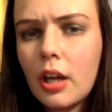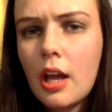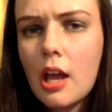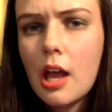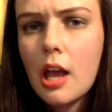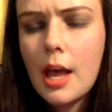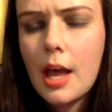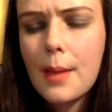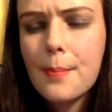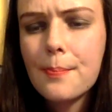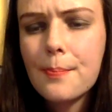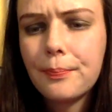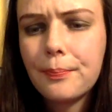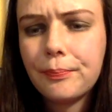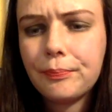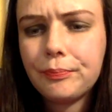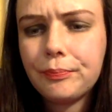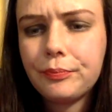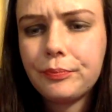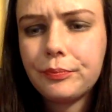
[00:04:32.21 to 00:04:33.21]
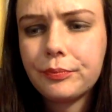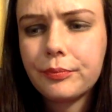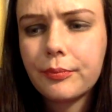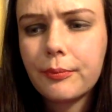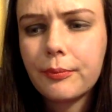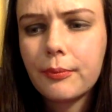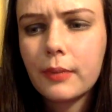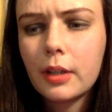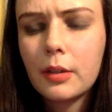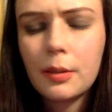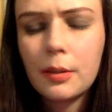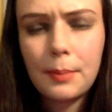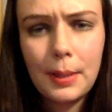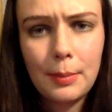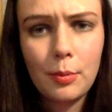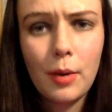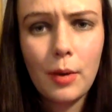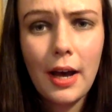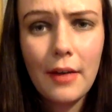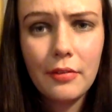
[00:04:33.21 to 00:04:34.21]
that
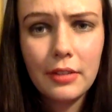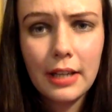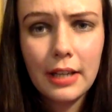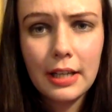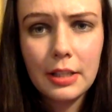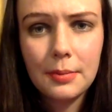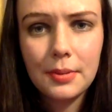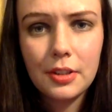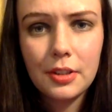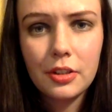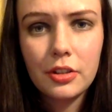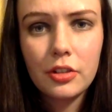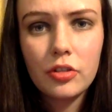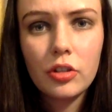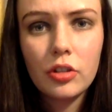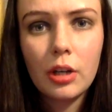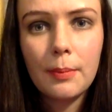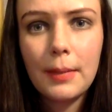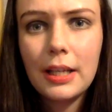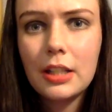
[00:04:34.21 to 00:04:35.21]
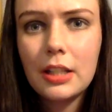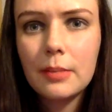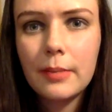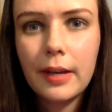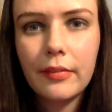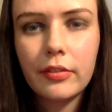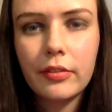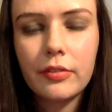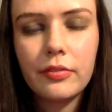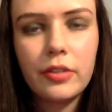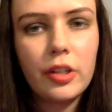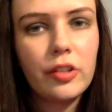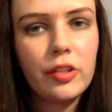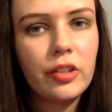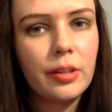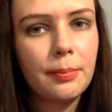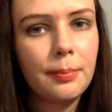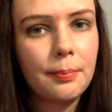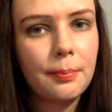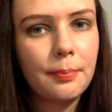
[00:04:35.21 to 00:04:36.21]
people have with Asperger's syndrome makes them have
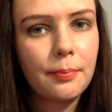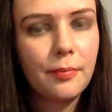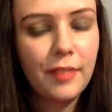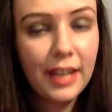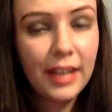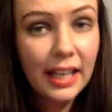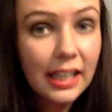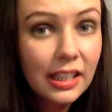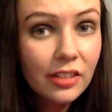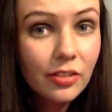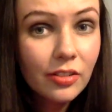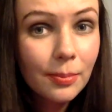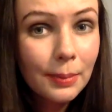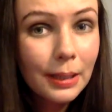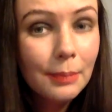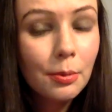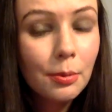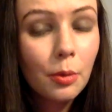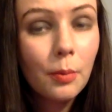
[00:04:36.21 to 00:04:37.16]
confusing feelings for people,